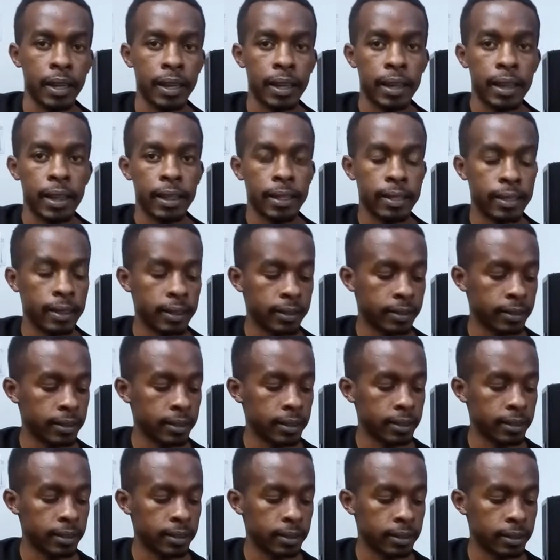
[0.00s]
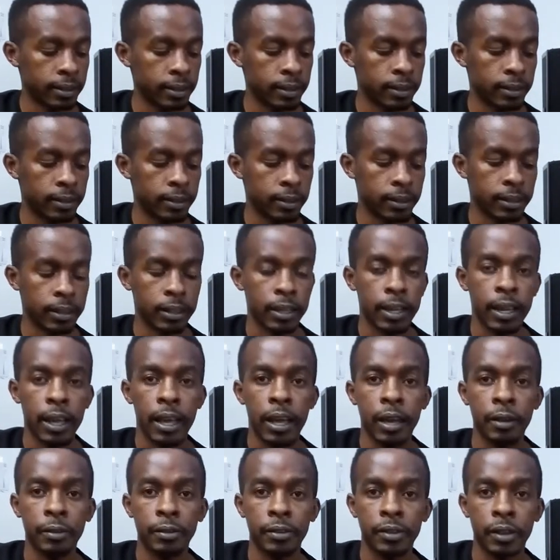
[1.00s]
The 6 is an F
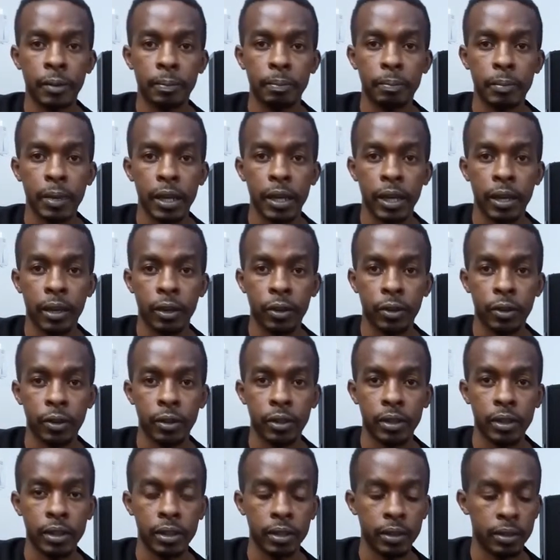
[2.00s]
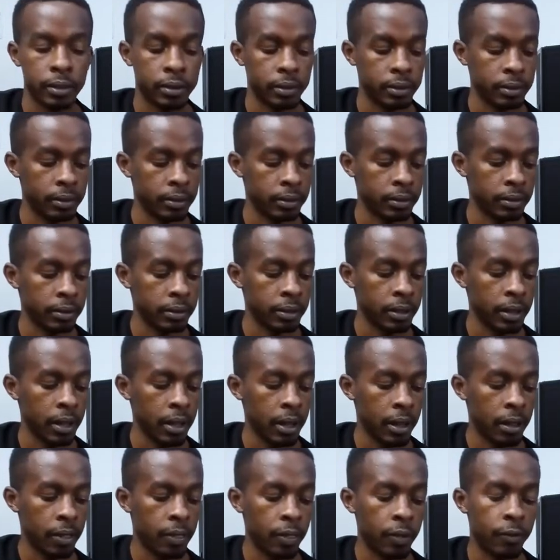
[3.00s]
sharp minor chord. The
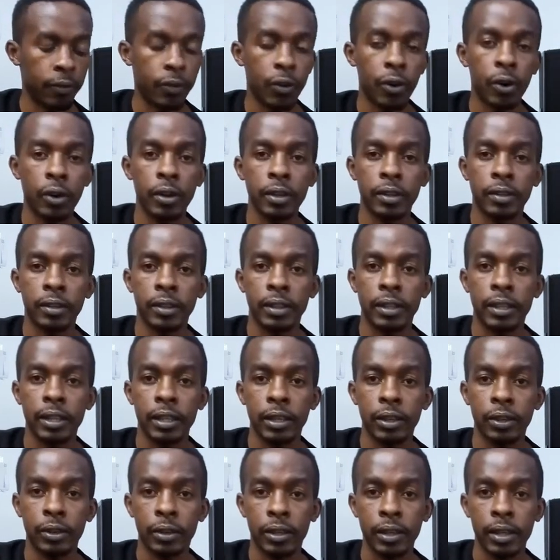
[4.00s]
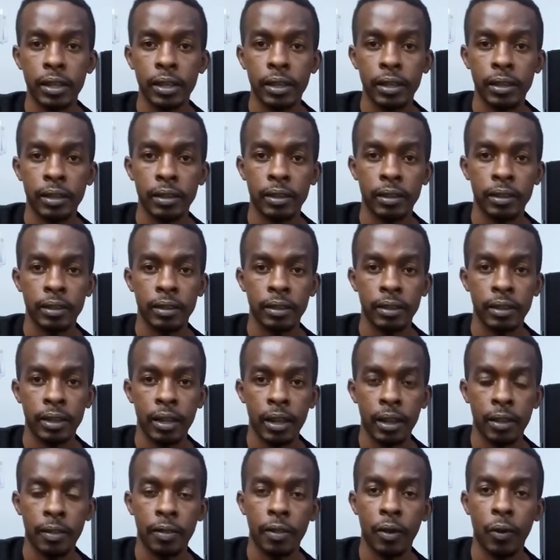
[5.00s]
4 is a D chord. The
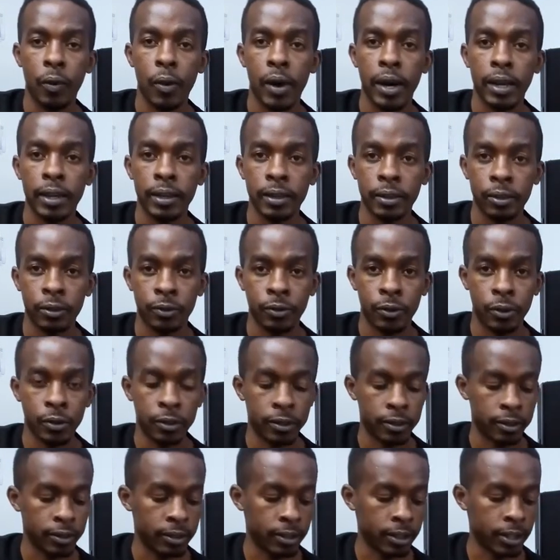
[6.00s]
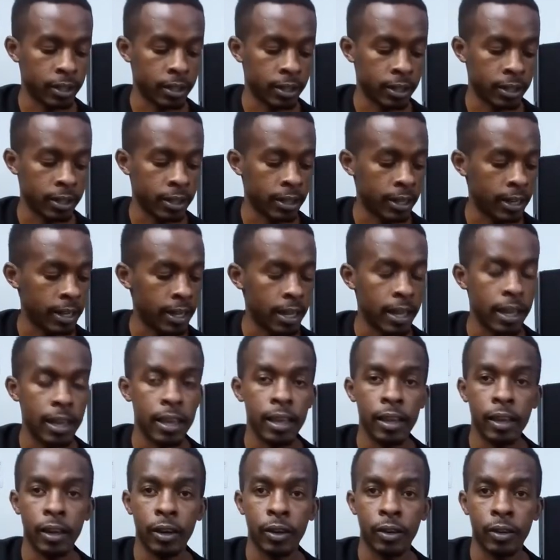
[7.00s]
1, of course, is a A
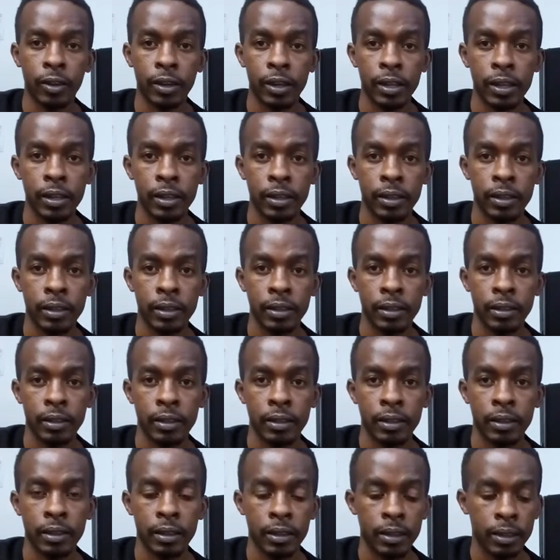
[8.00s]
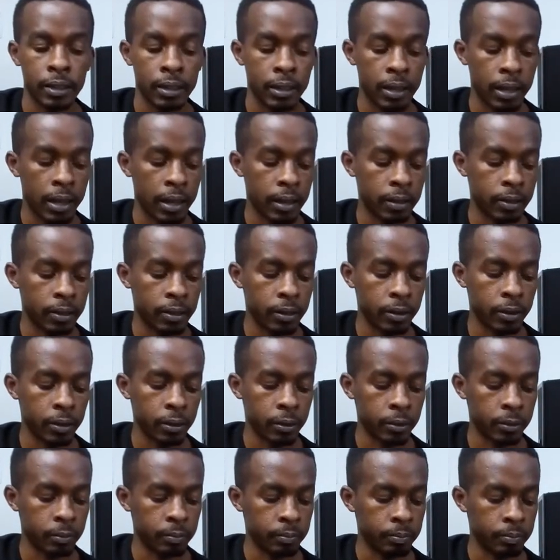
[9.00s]
chord. And the
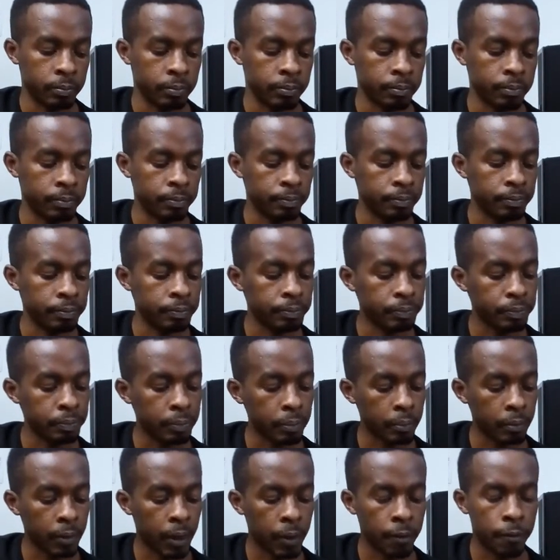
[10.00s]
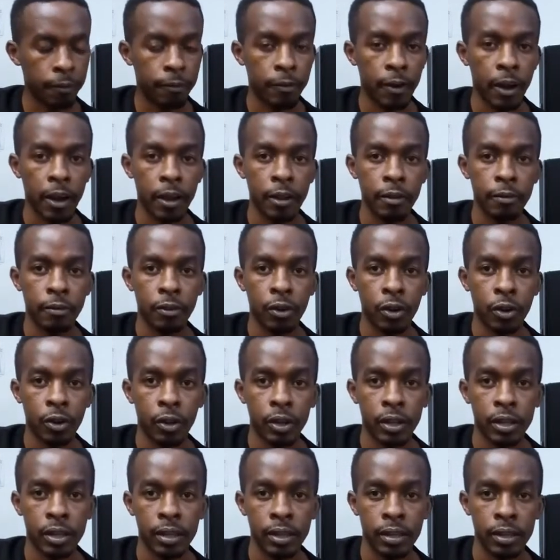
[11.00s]
5 chord
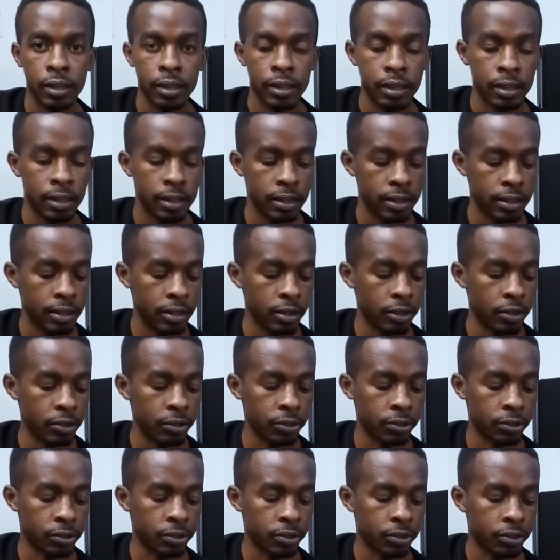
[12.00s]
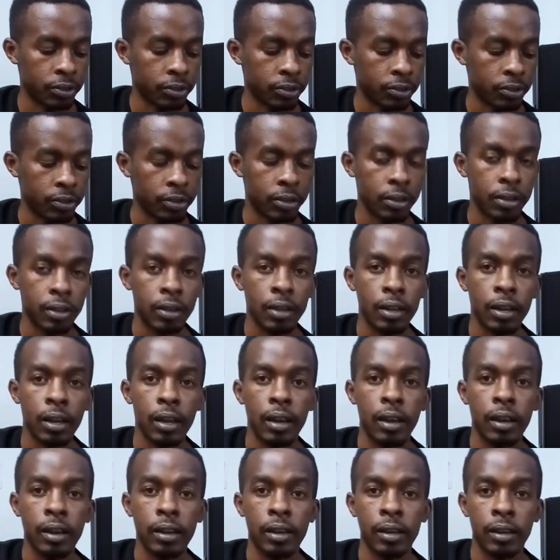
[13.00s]
is
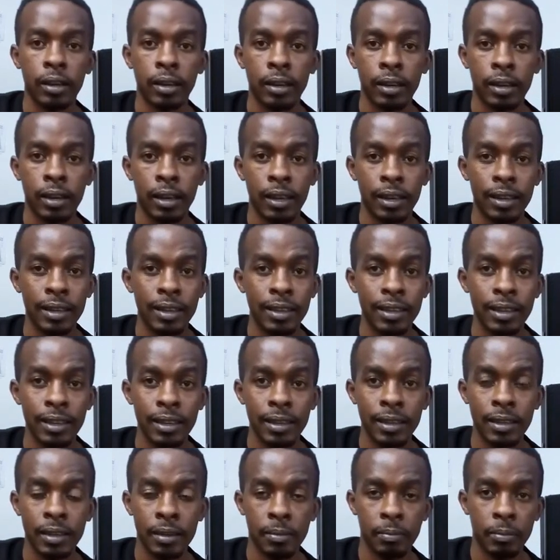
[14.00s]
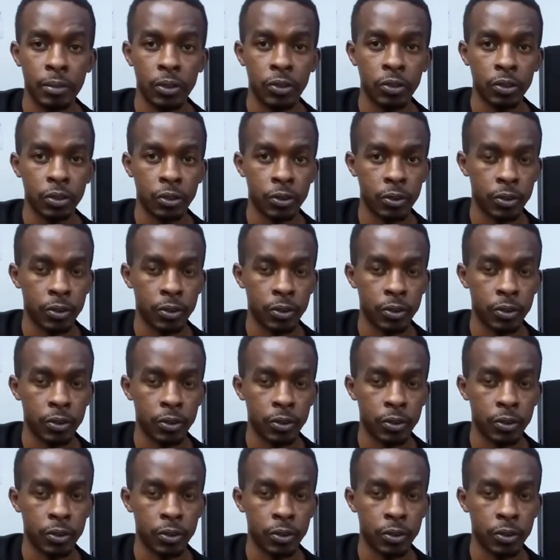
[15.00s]
an E major chord.